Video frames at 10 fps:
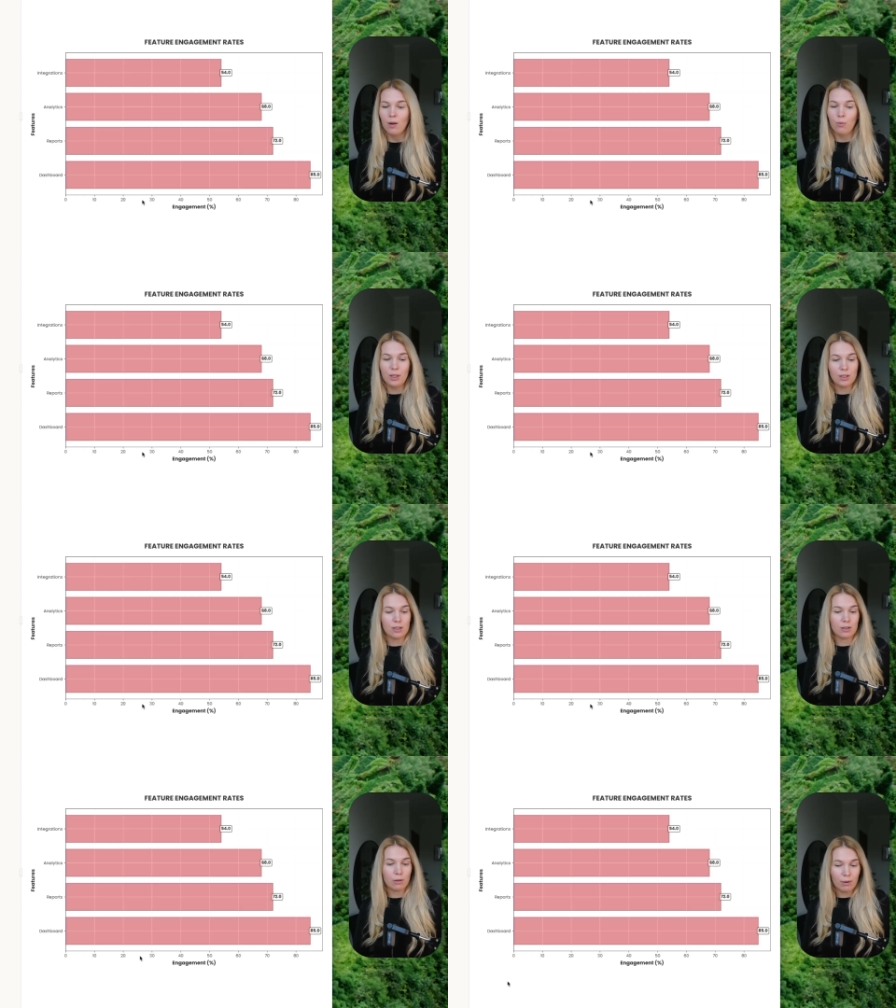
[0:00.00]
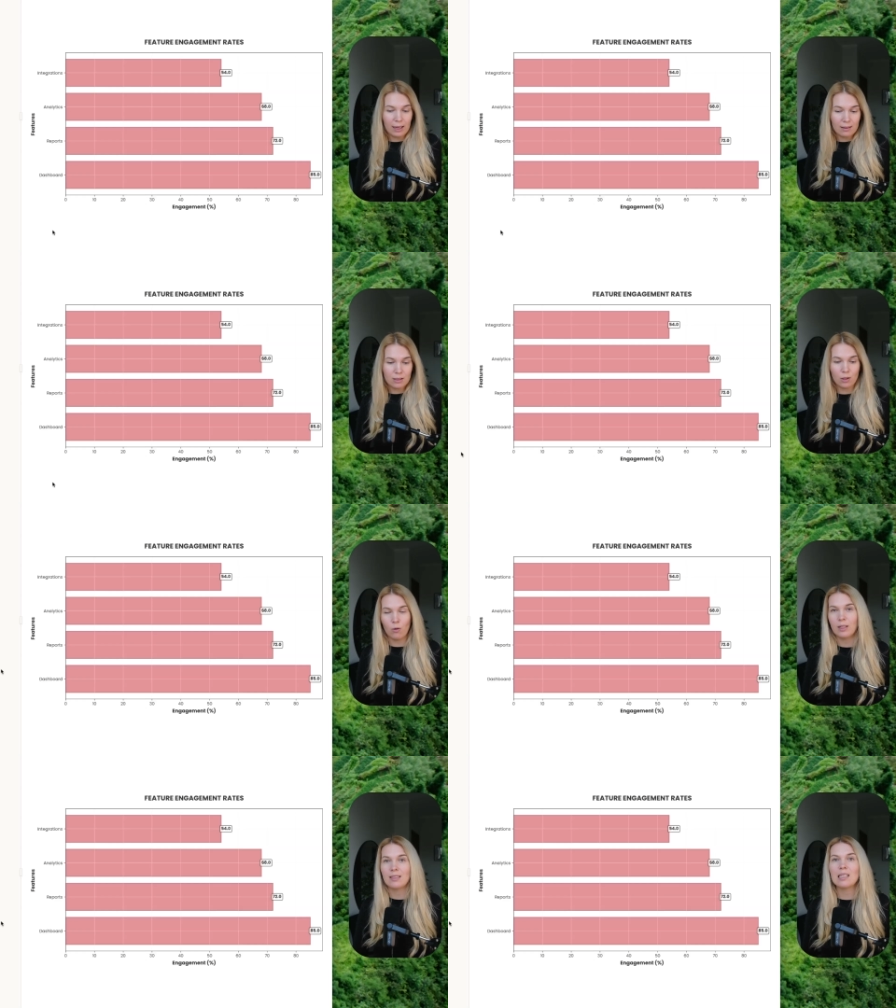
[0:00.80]
which is great.
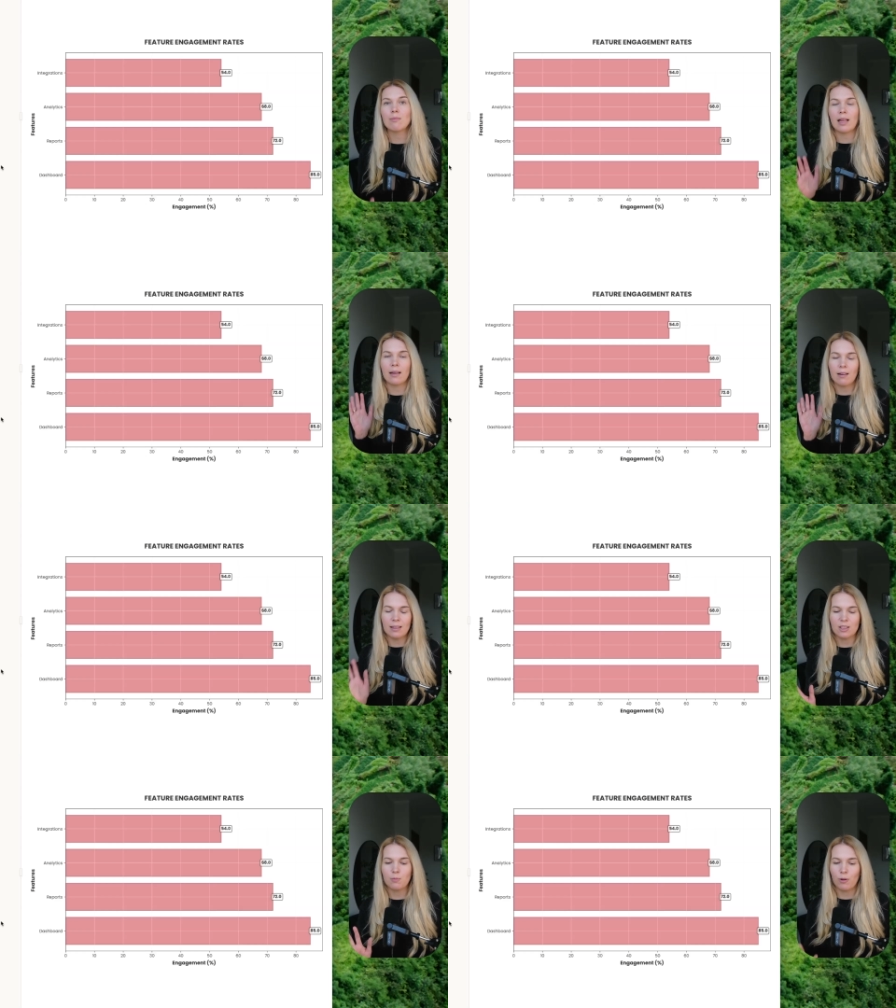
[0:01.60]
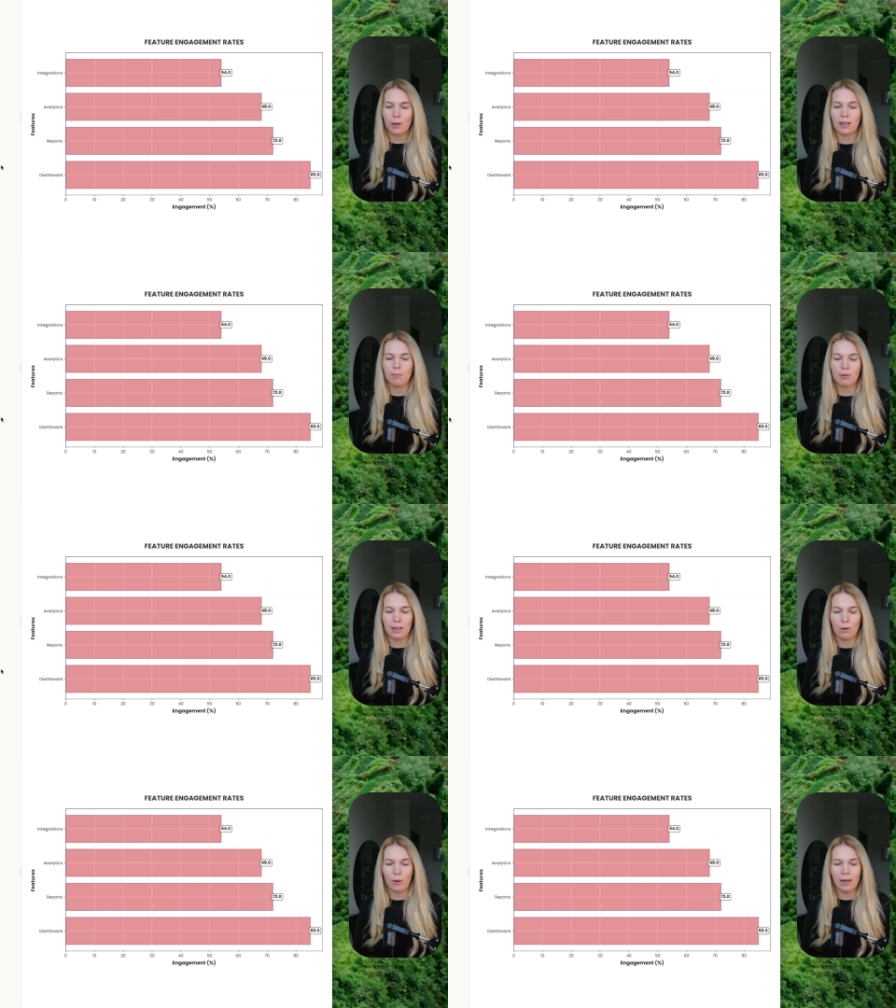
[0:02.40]
So it seemed like it's working
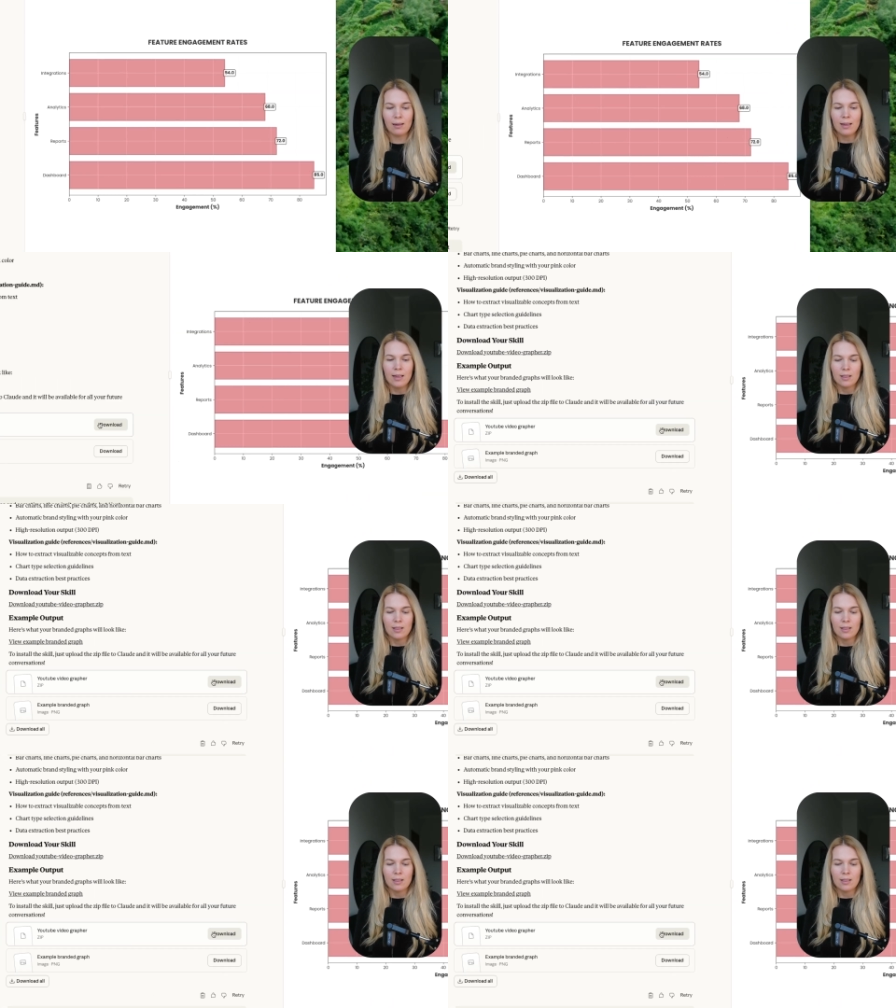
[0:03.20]
pretty well.